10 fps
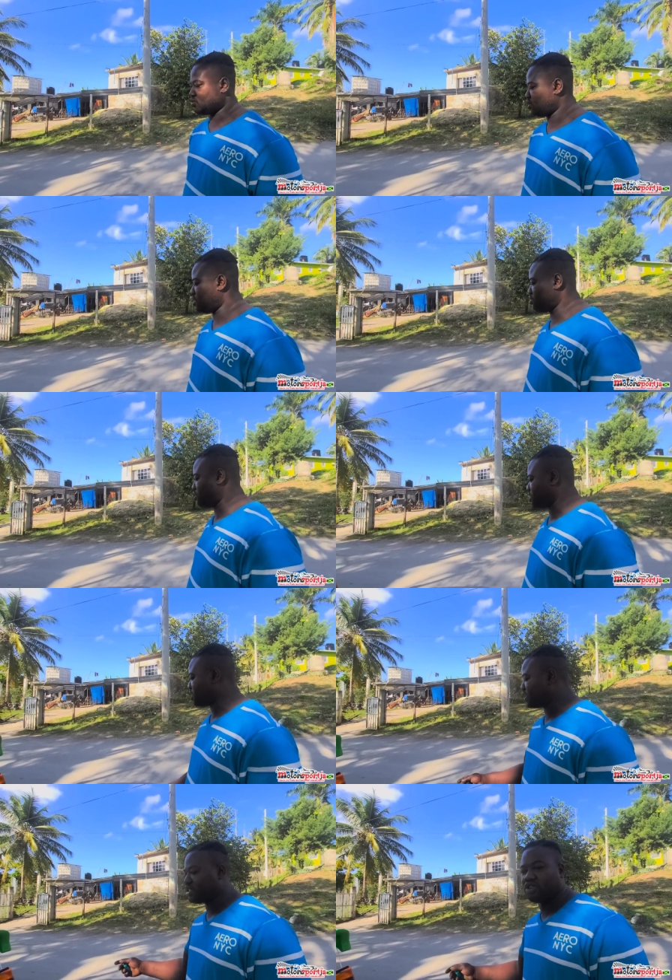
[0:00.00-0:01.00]
You know,
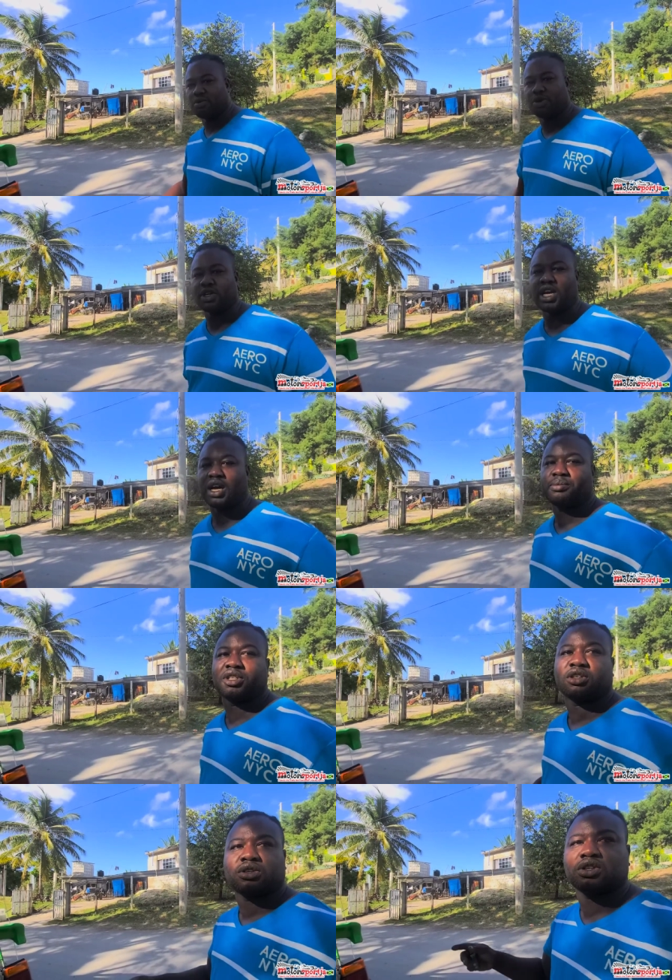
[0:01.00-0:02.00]
says that truck mug yard, me
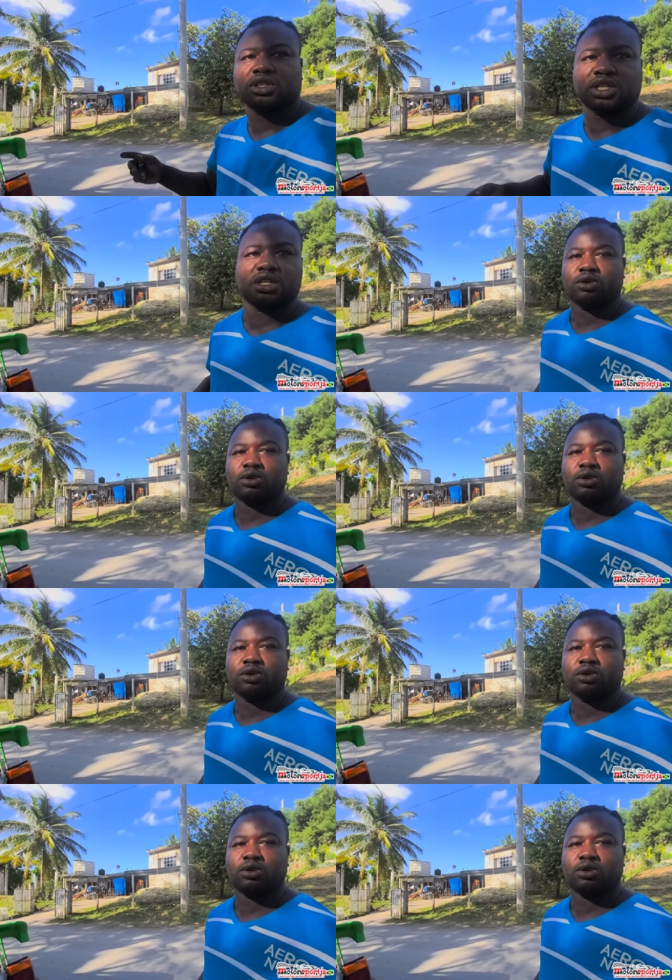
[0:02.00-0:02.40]
just cut in a